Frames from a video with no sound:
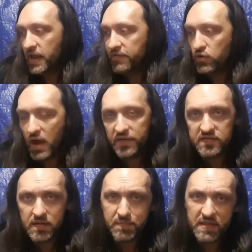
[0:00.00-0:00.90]
If you have
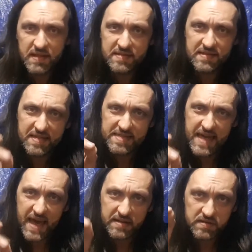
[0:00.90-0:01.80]
something that's
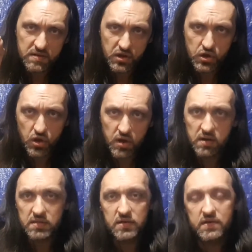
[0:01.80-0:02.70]
that
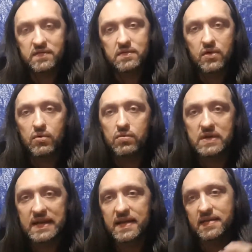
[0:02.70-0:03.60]
good, there is no
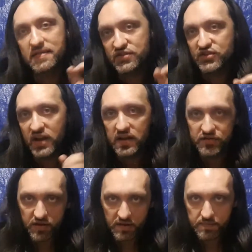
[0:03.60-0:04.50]
need to
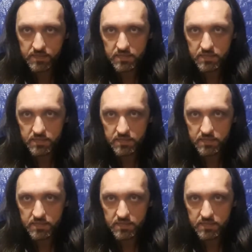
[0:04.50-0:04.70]
change it.